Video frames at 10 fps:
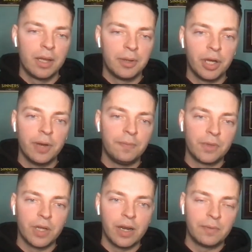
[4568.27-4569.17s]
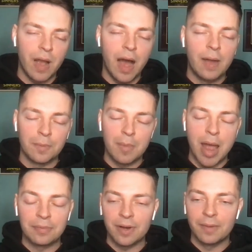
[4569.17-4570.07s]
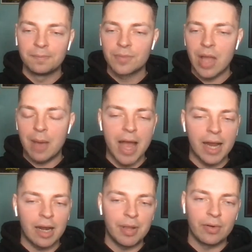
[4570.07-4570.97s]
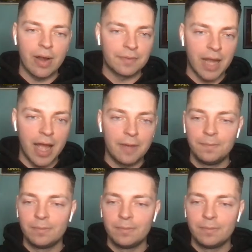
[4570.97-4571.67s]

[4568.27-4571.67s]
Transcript: Good cut from Matherin. I'm not going to be a ref guy.